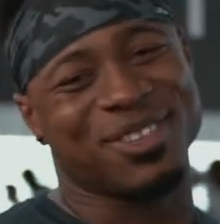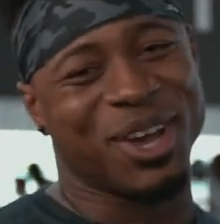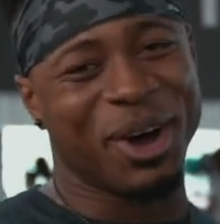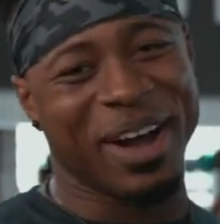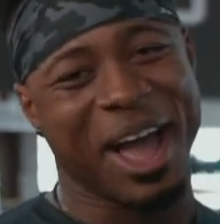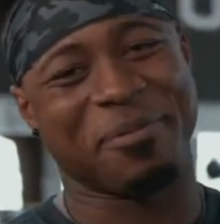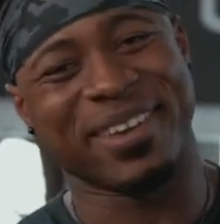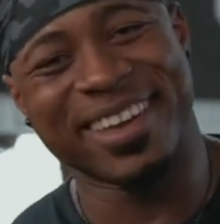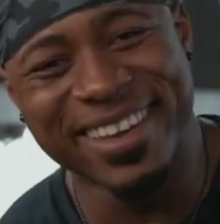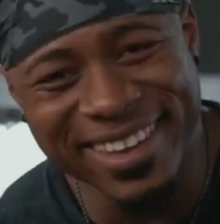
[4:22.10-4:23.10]
so
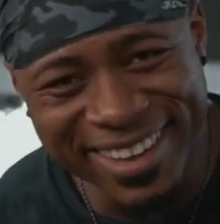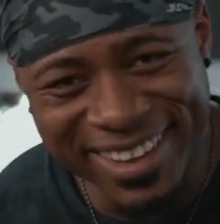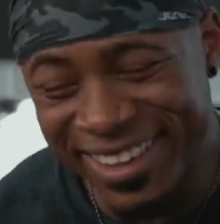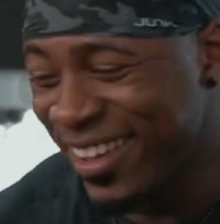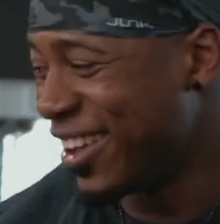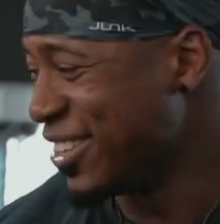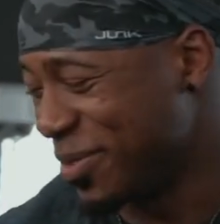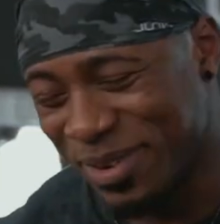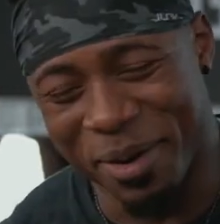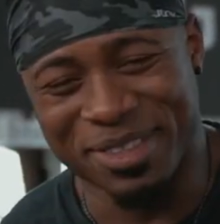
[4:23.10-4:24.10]
happy
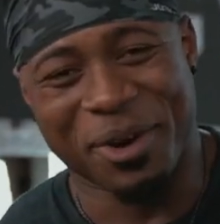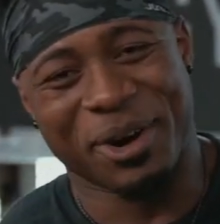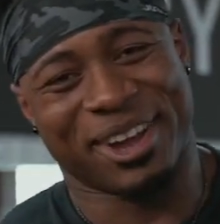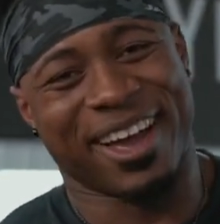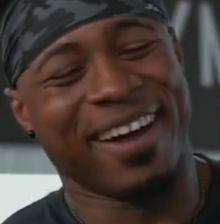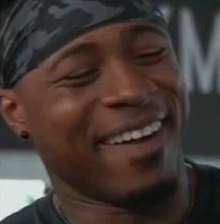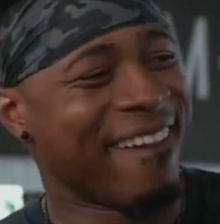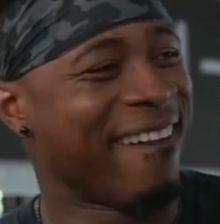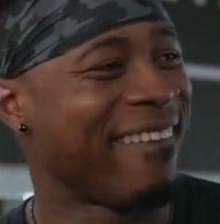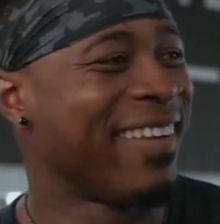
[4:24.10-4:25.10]
to be done with that workout.
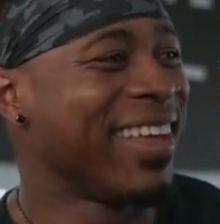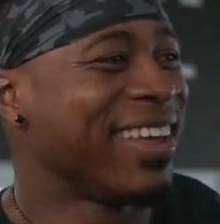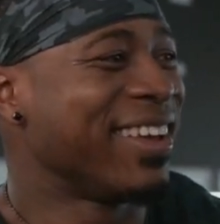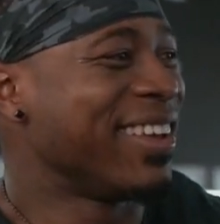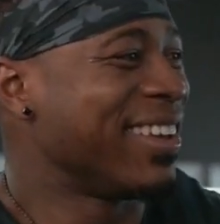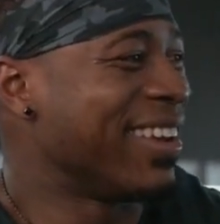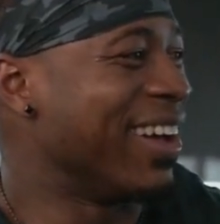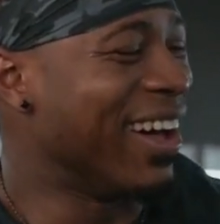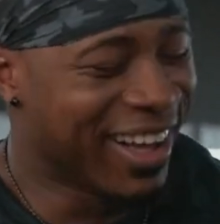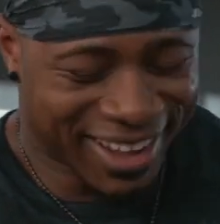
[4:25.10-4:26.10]

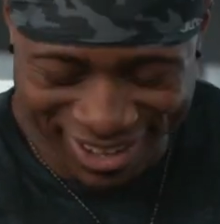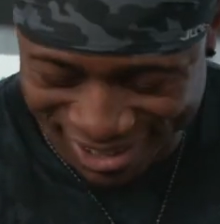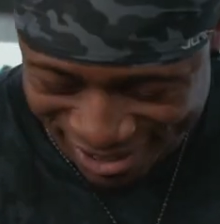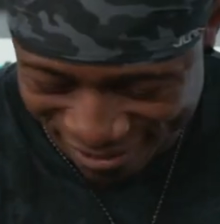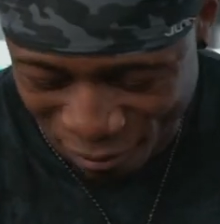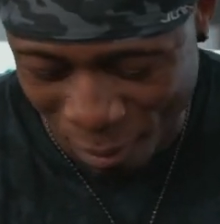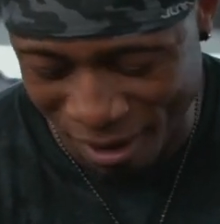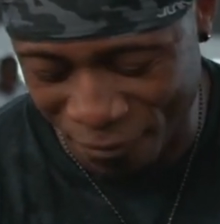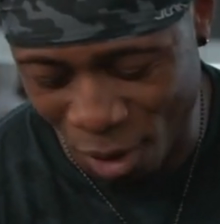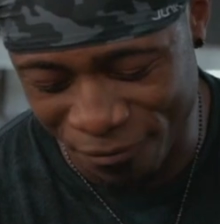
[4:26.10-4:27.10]
Oh,
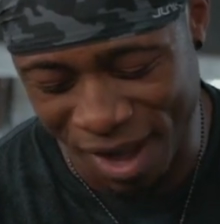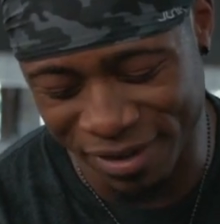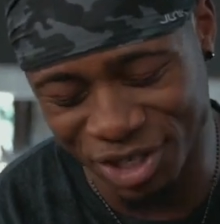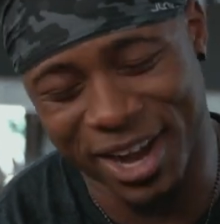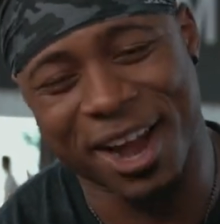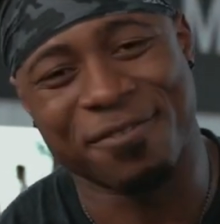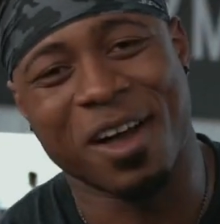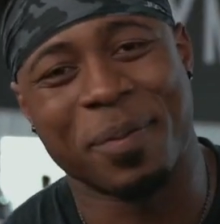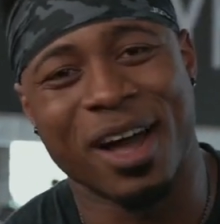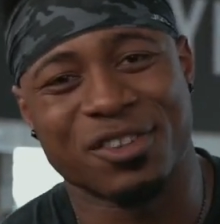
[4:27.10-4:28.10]
4x4,
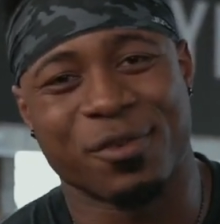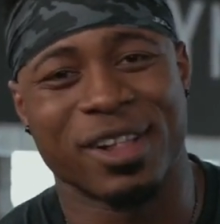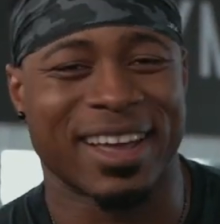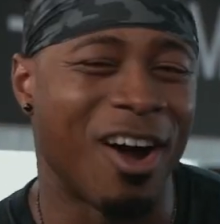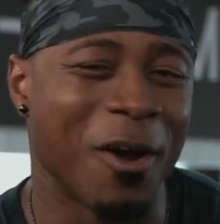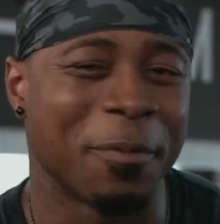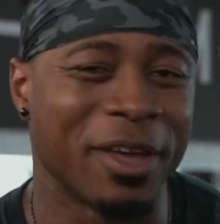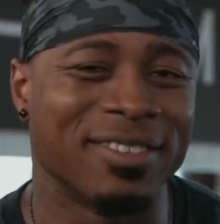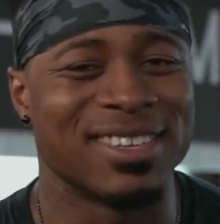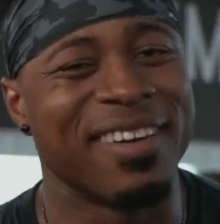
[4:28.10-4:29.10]
585 pounds for like an
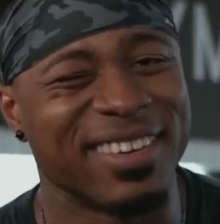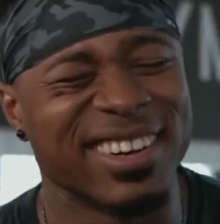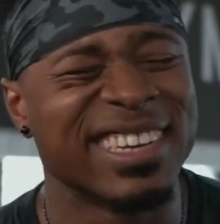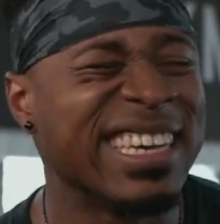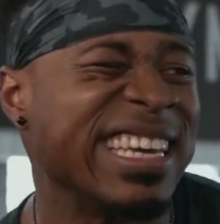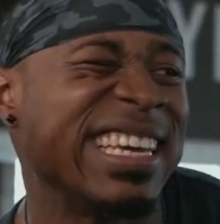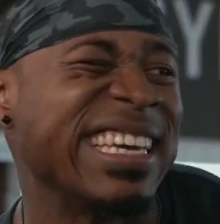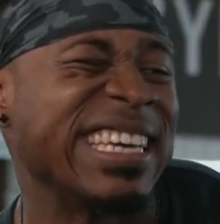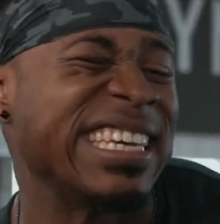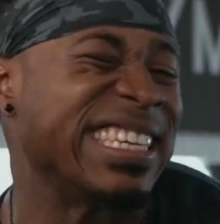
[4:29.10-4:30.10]
RV of seven,
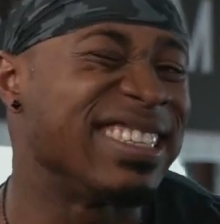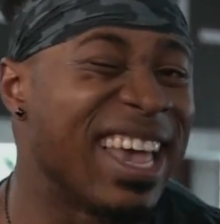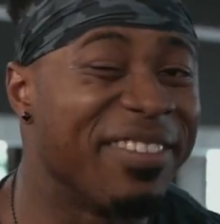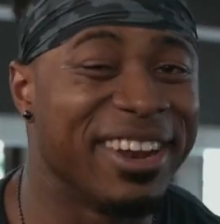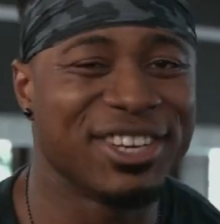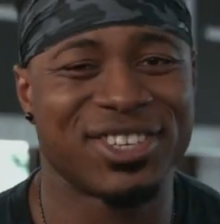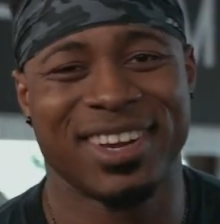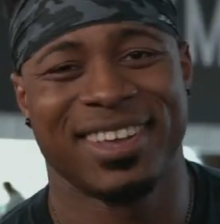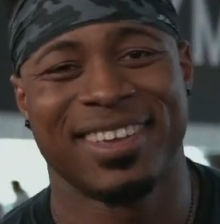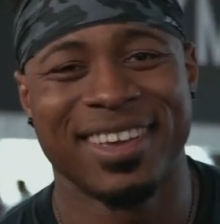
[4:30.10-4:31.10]
seven-ish
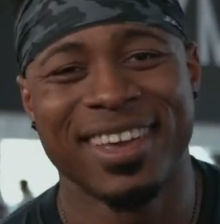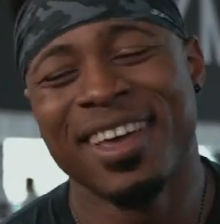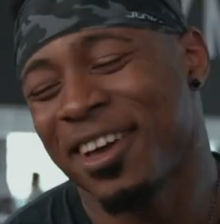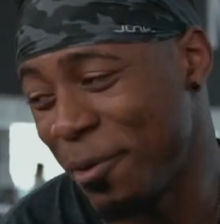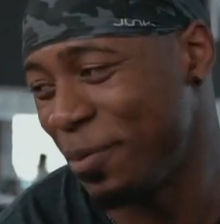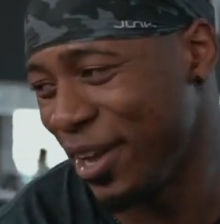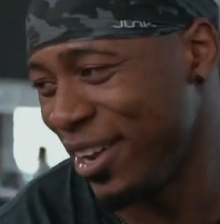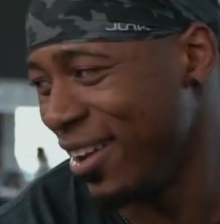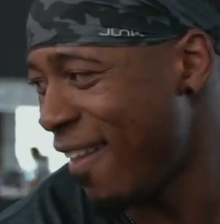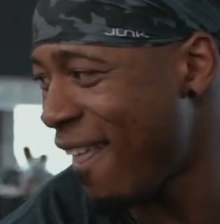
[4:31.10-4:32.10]

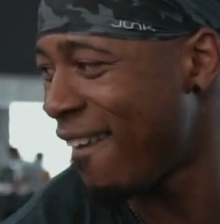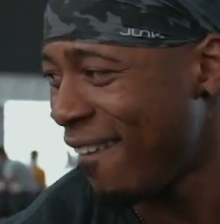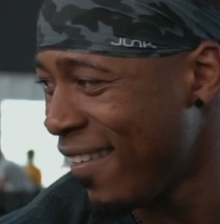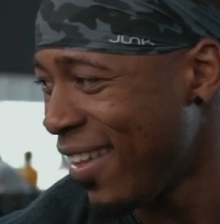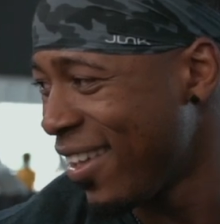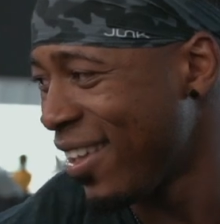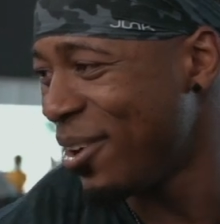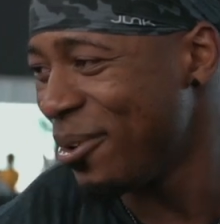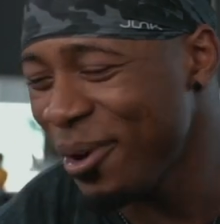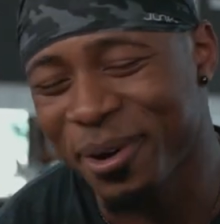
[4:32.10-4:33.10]
completed.
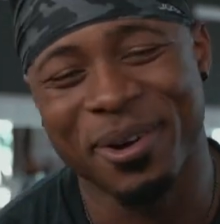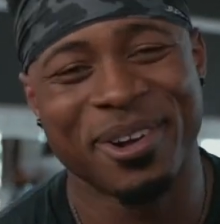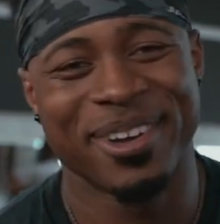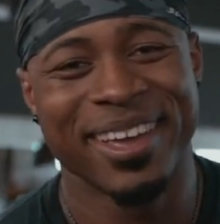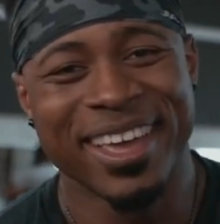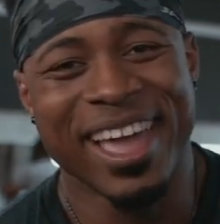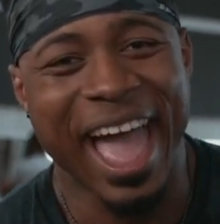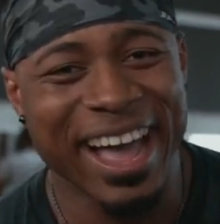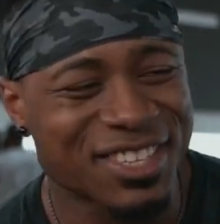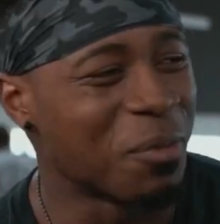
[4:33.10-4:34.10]
Woo!
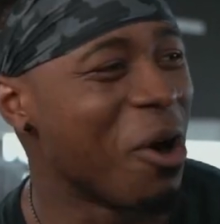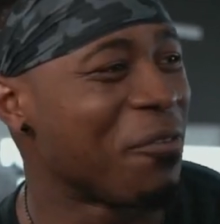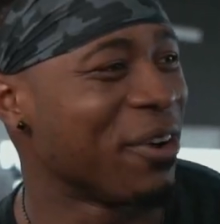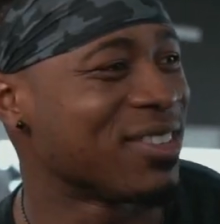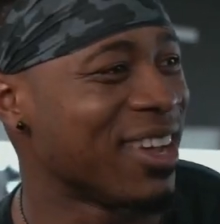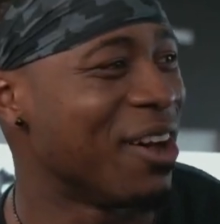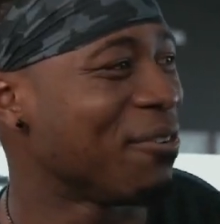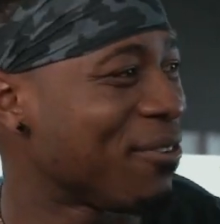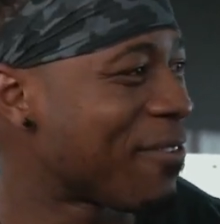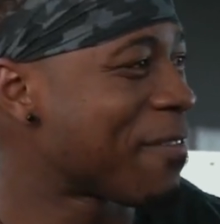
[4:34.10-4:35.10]
Ask more for yourself,